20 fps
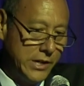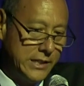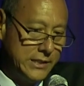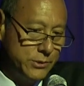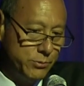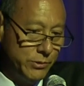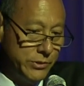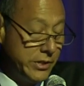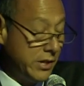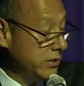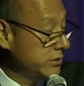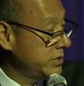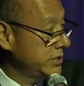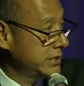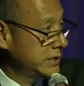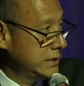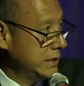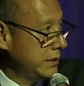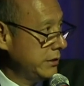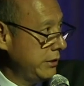drugs, well, don't
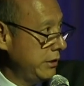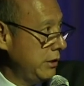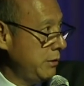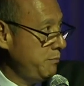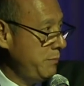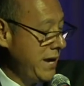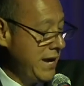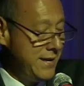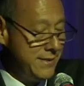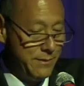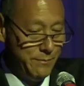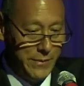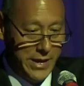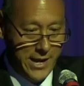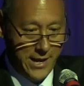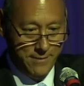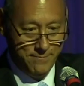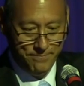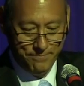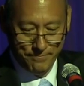just sit there, pay the
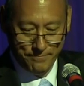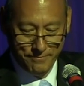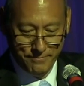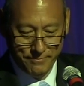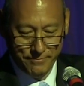man.